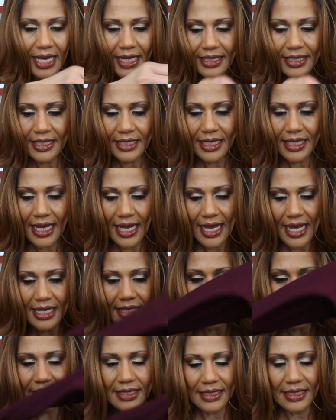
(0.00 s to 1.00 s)
And then it
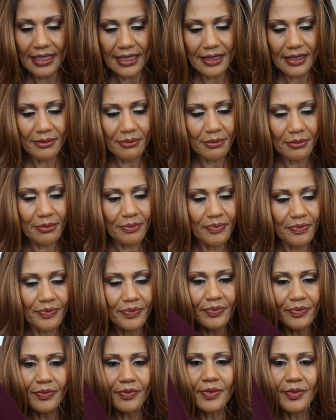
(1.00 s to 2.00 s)
has the
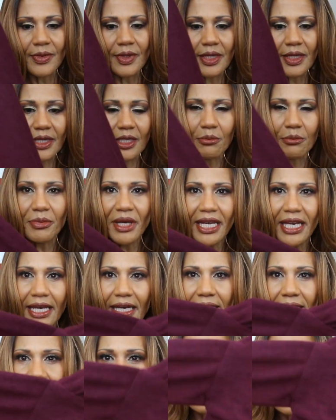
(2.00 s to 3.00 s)
the
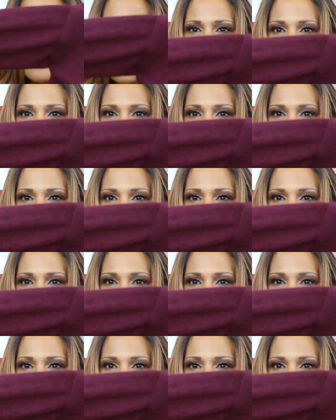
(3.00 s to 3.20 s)
band,